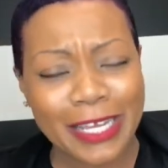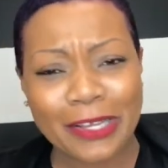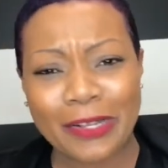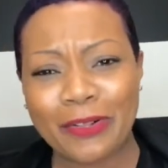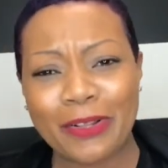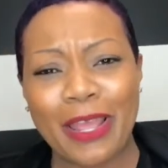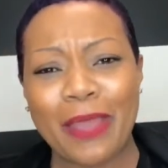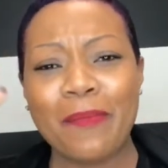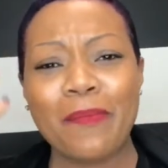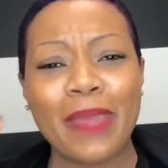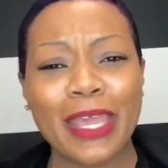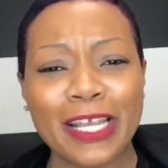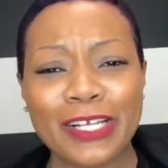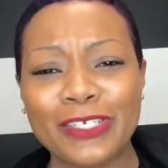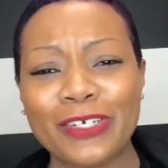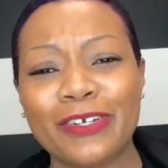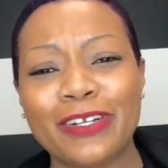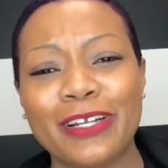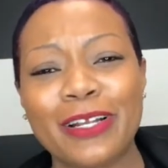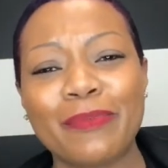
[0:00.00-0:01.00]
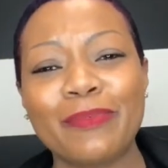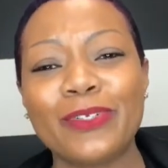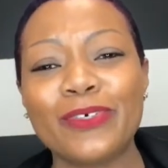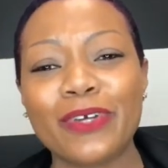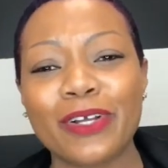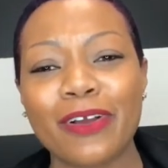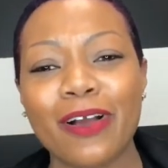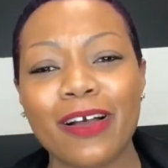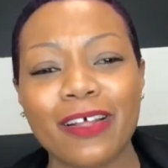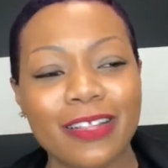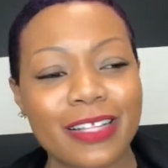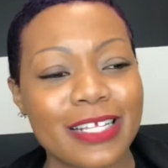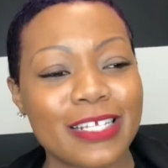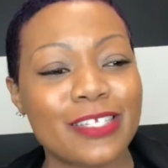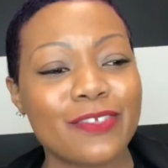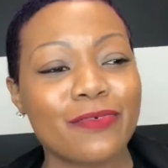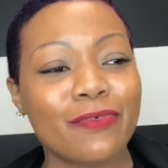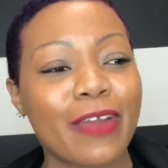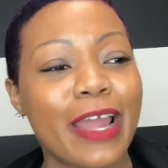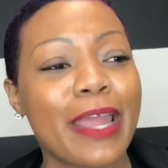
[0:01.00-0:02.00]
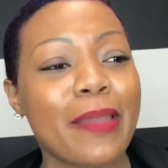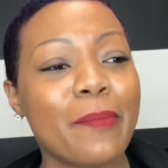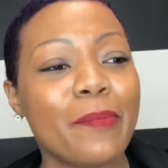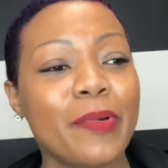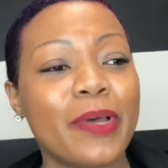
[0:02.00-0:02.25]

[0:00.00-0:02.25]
and making sure that I'm doing all of this right.